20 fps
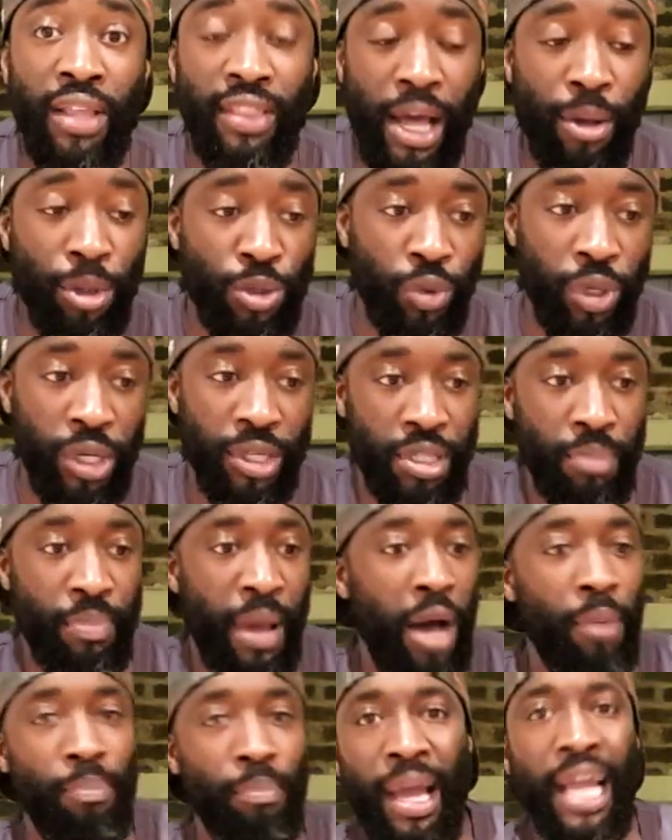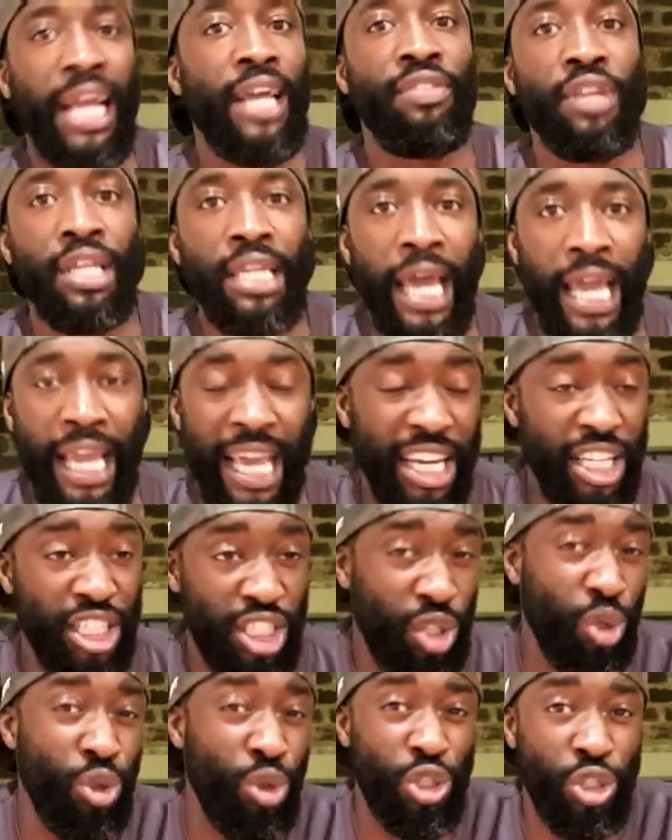That was what it was about back in the day, and it
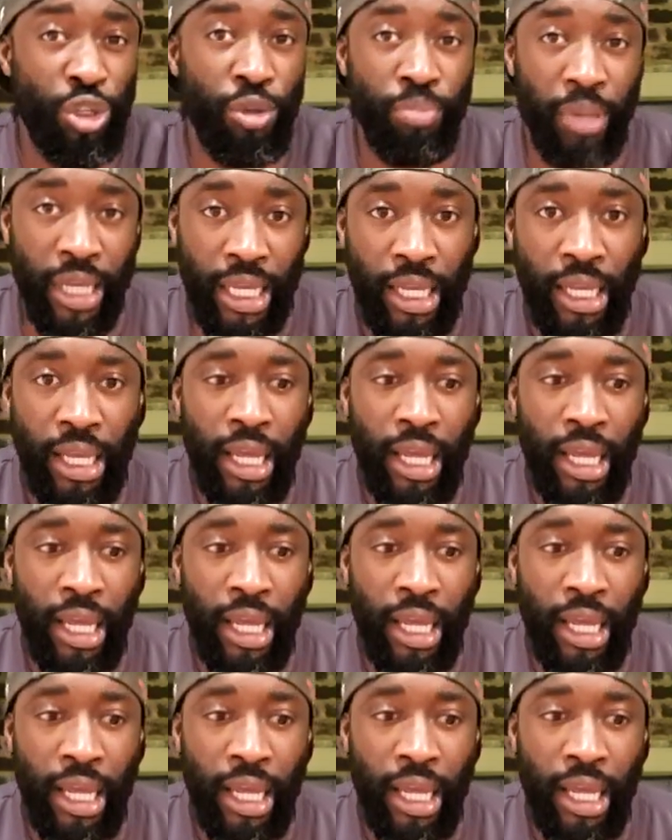still should be.